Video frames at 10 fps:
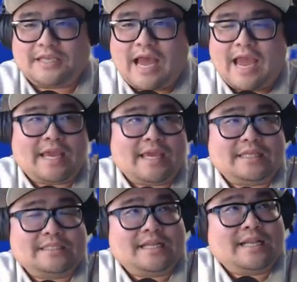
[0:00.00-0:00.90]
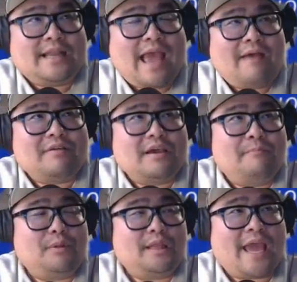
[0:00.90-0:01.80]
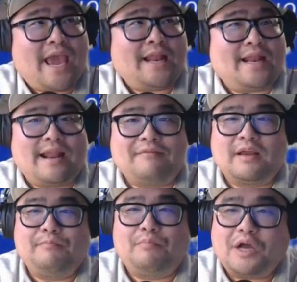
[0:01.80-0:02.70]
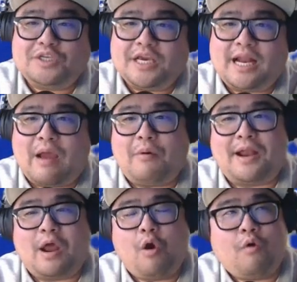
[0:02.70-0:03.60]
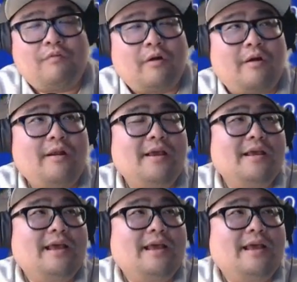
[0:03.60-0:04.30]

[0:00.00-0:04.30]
I didn't have a good plan. I didn't have a good budget. I went over.